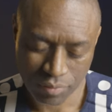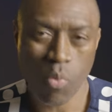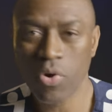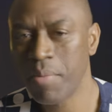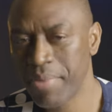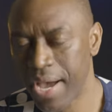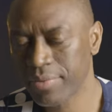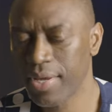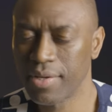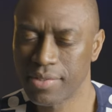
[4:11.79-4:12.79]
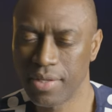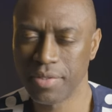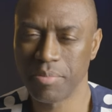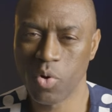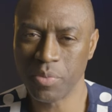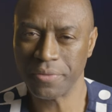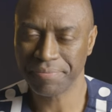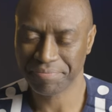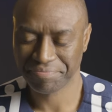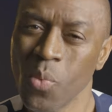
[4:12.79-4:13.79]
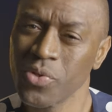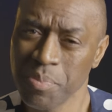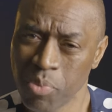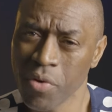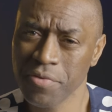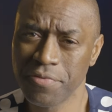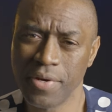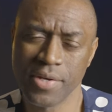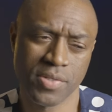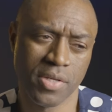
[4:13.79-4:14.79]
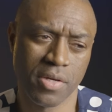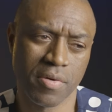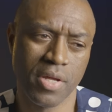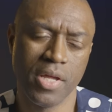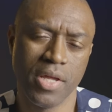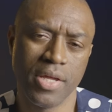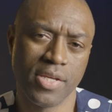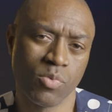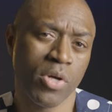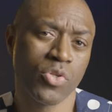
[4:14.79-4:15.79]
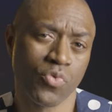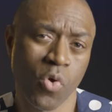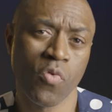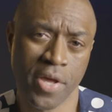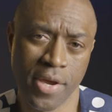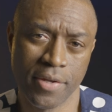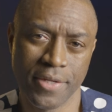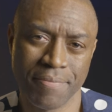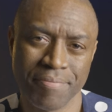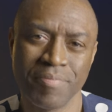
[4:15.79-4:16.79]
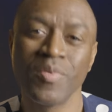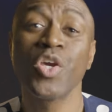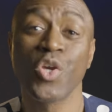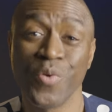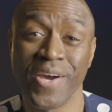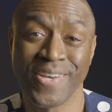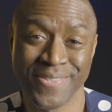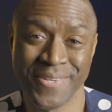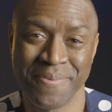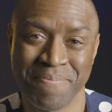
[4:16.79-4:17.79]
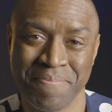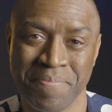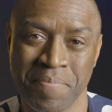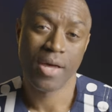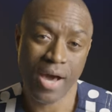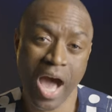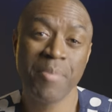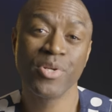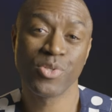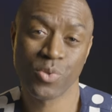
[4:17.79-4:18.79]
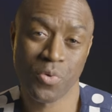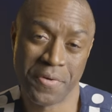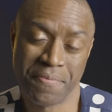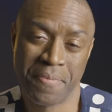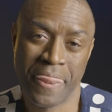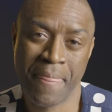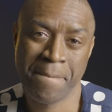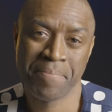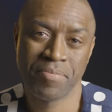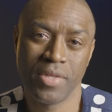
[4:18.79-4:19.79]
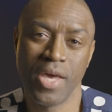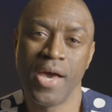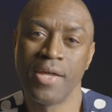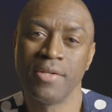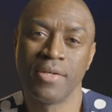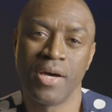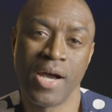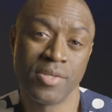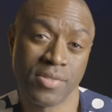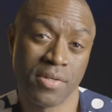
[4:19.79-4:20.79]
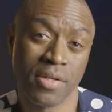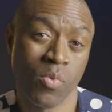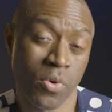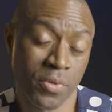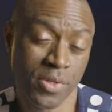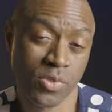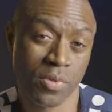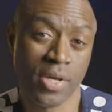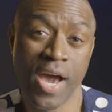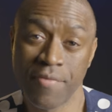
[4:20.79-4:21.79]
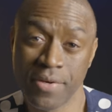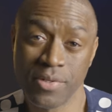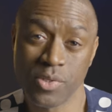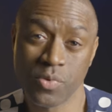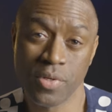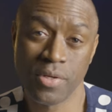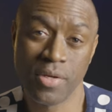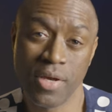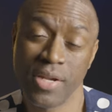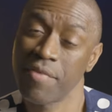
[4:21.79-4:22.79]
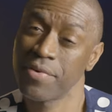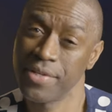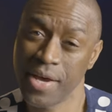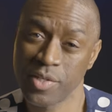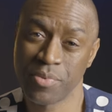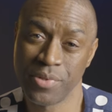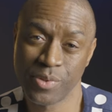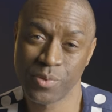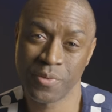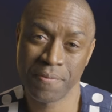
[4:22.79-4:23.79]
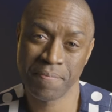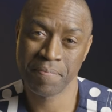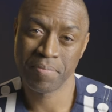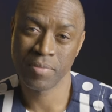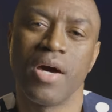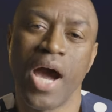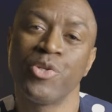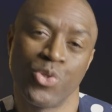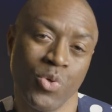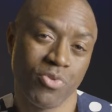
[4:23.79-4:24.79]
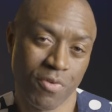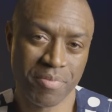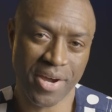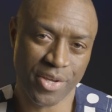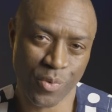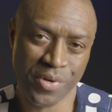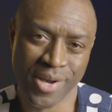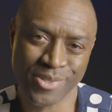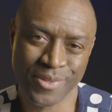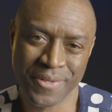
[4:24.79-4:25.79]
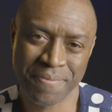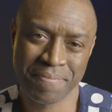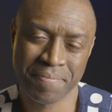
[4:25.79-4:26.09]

we'll come back to Alex Haley in a moment. What's important for us here is what drove Haley, curiosity. I'm an historian, and I study world history, African history, and African diaspora history. I too am driven by curiosity.